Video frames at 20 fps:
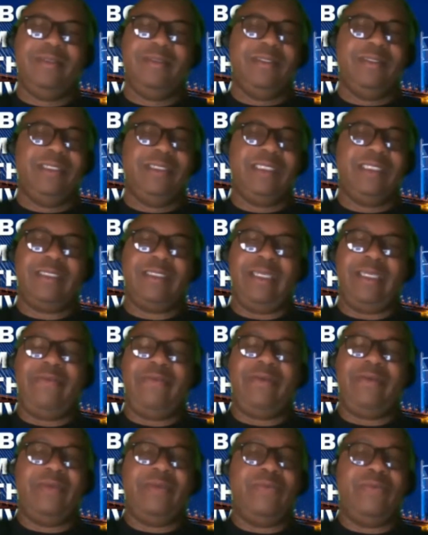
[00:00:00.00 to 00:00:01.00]
this life
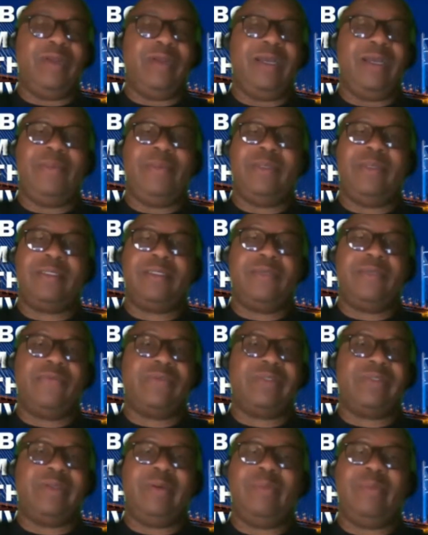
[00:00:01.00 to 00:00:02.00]
can rob us of
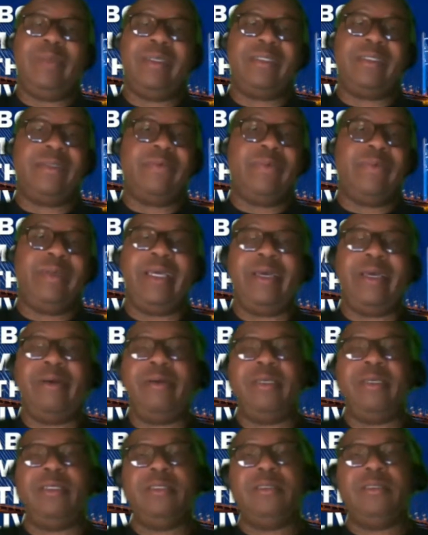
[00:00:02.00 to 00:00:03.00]
so much if we
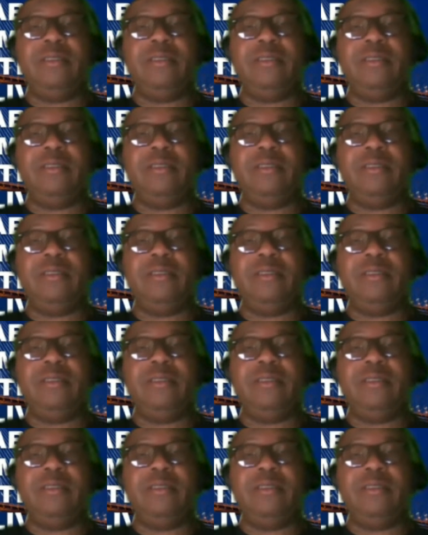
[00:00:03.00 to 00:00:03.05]
allow it.